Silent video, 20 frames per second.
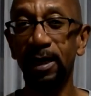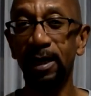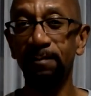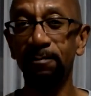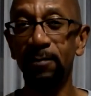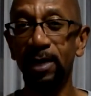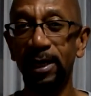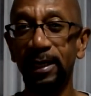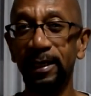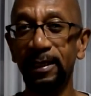
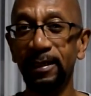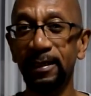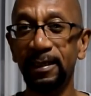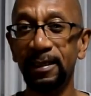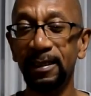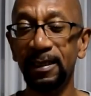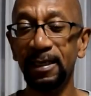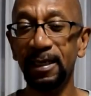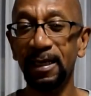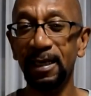money,
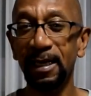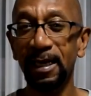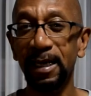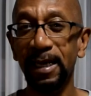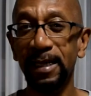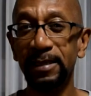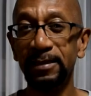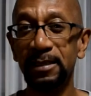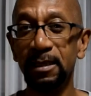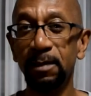
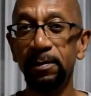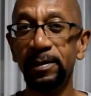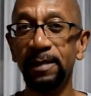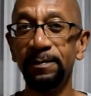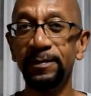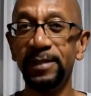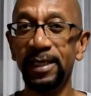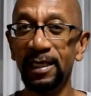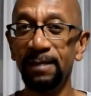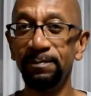and some of them
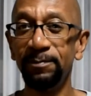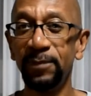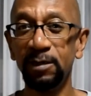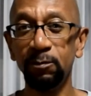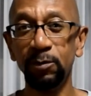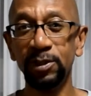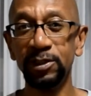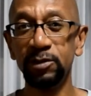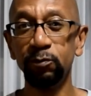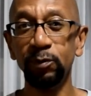did it, but it
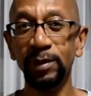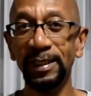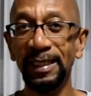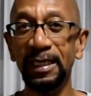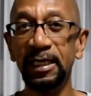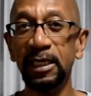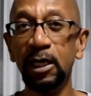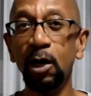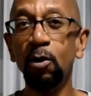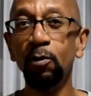was really
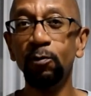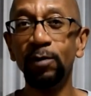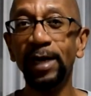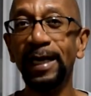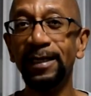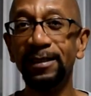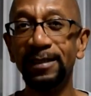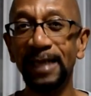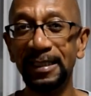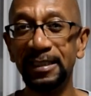low
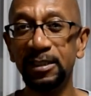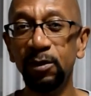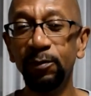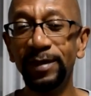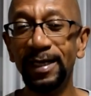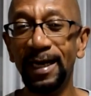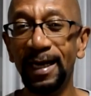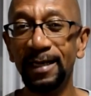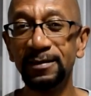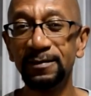rate, like
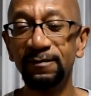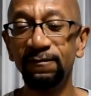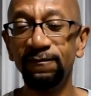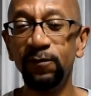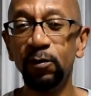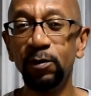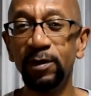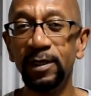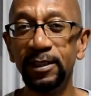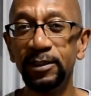
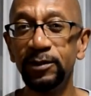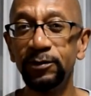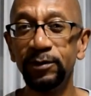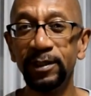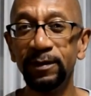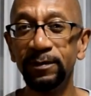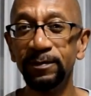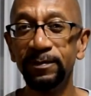2,400,